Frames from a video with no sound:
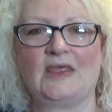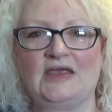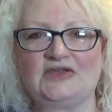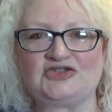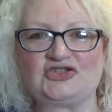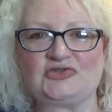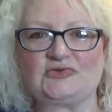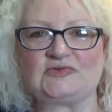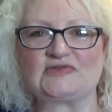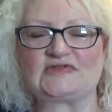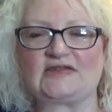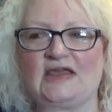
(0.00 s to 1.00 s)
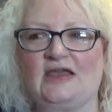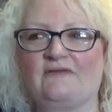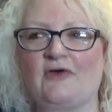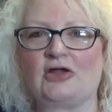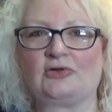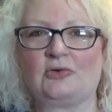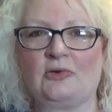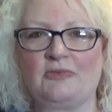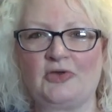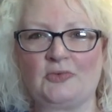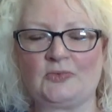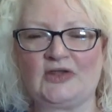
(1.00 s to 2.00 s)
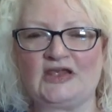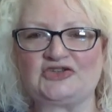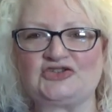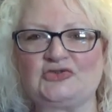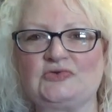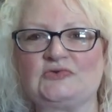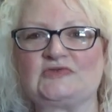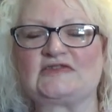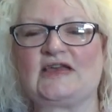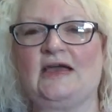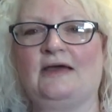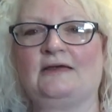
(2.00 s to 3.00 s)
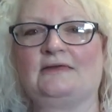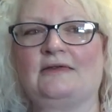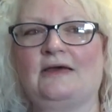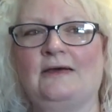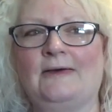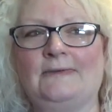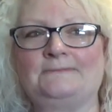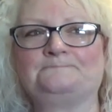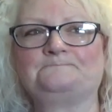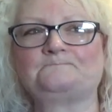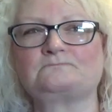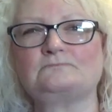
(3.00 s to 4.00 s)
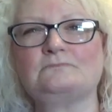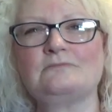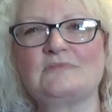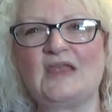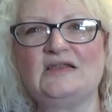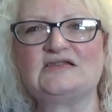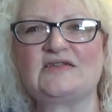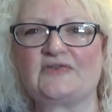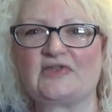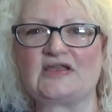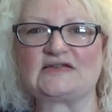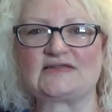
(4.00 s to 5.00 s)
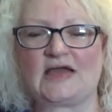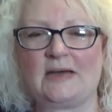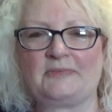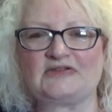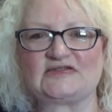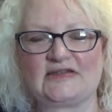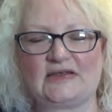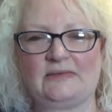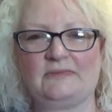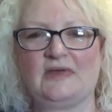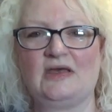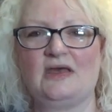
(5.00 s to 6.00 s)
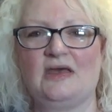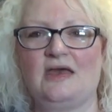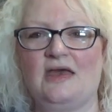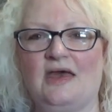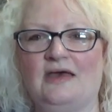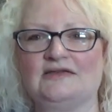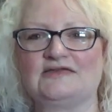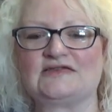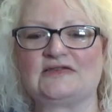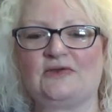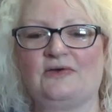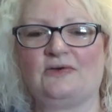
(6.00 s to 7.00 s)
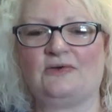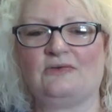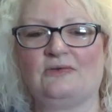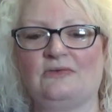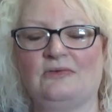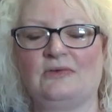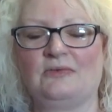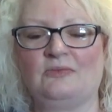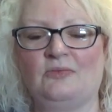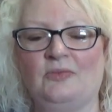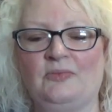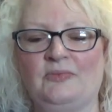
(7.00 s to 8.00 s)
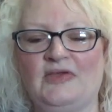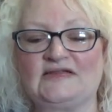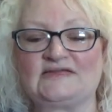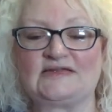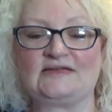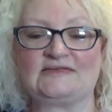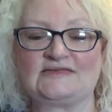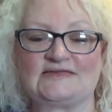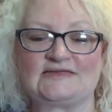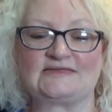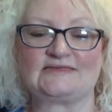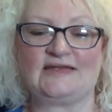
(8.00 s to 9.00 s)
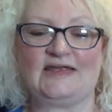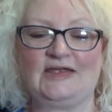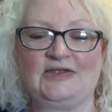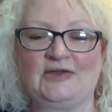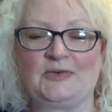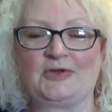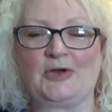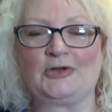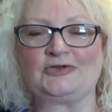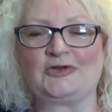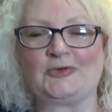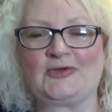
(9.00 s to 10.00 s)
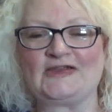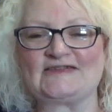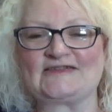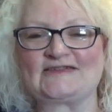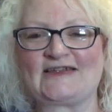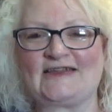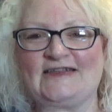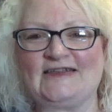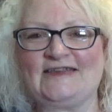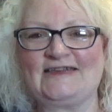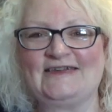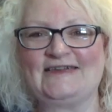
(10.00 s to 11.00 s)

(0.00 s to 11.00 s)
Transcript: issues. They have autoimmune issues and um, different things that happen to them. And so it's, it's you know, an ongoing study